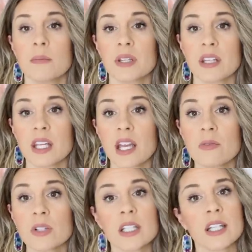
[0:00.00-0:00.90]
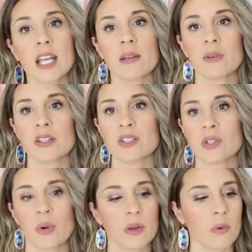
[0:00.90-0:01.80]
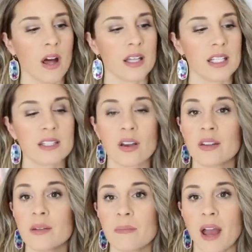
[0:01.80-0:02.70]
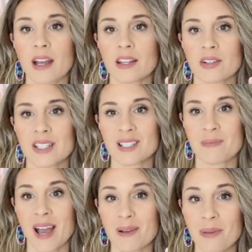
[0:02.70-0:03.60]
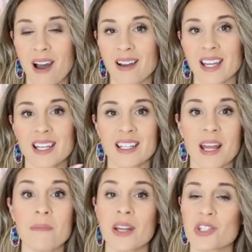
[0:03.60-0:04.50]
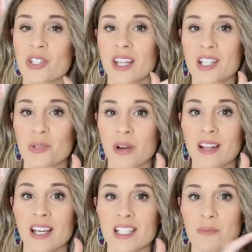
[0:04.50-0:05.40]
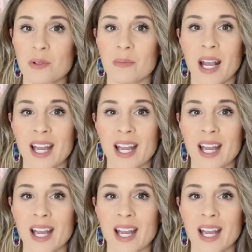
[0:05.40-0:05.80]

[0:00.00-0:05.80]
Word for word: But the thing I really like about the Zoe wallet is on the back there is a back pocket and I mentioned that's where I like to put my